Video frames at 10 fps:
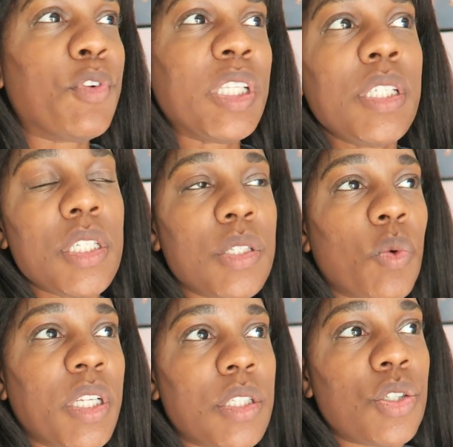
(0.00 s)
I really just
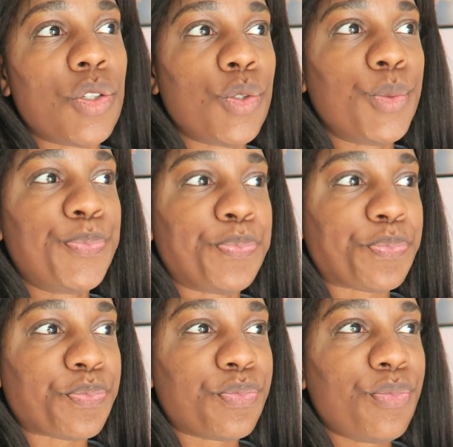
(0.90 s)
want to
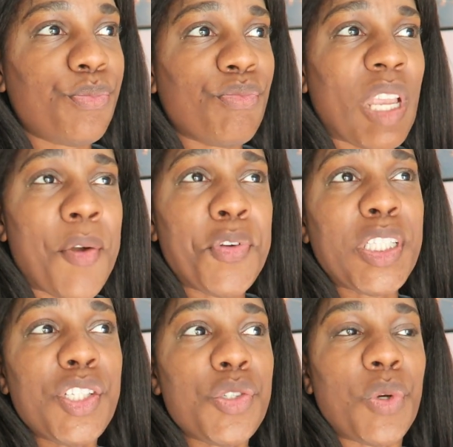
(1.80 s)
I
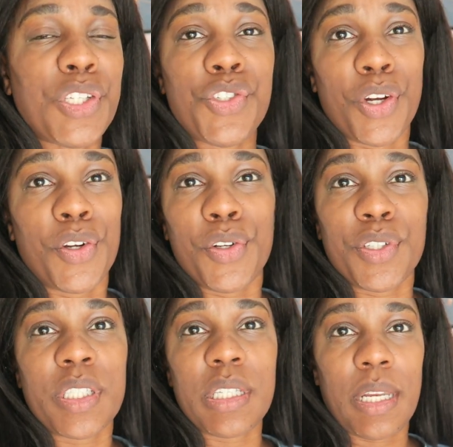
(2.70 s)
really just want to
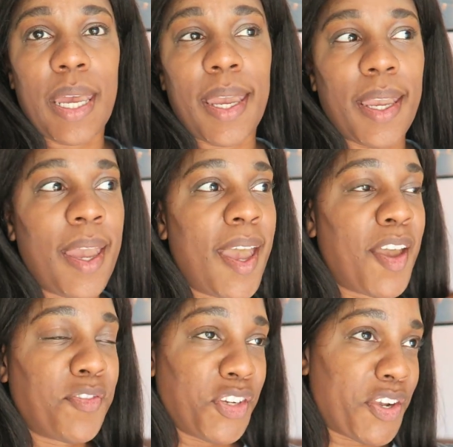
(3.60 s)
journal today
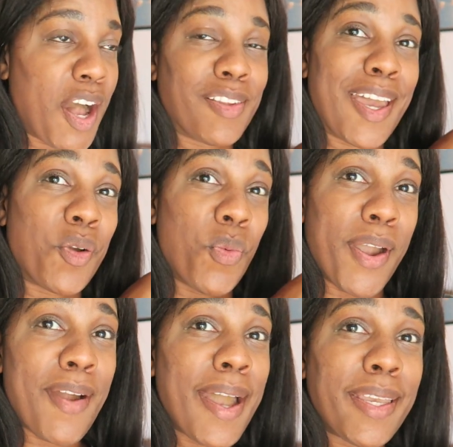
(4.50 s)
and figure out like
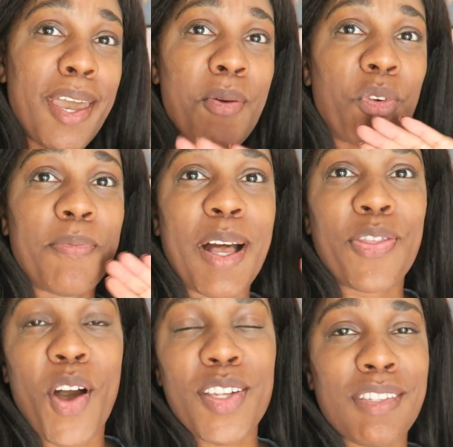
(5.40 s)
where I am with my
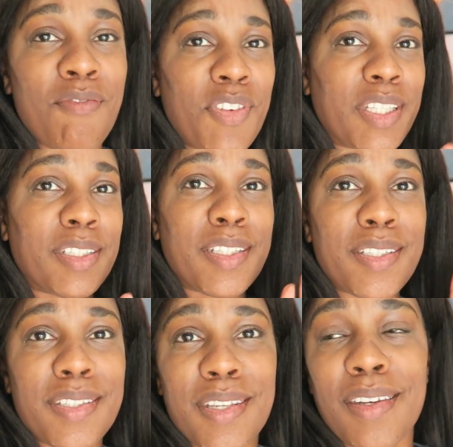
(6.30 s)
thoughts and
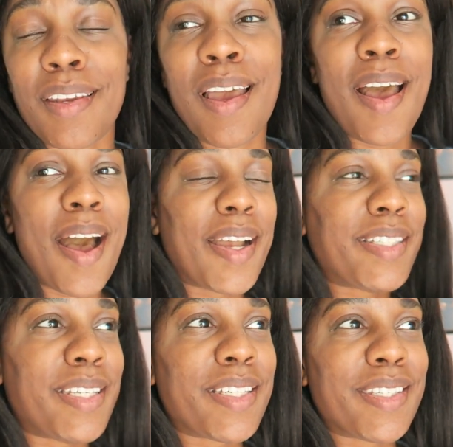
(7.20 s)
feelings and
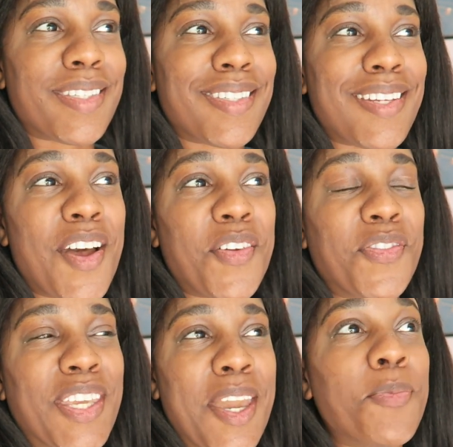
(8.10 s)
ideas and
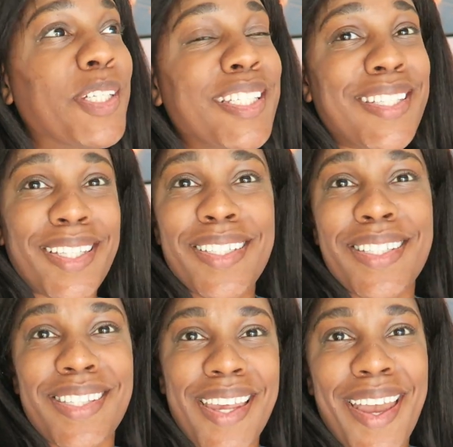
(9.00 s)
stuff. Cameron did
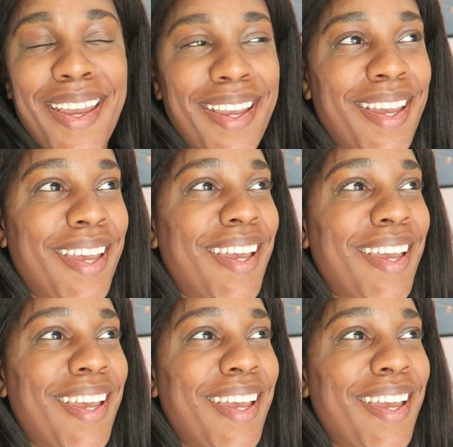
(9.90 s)
say,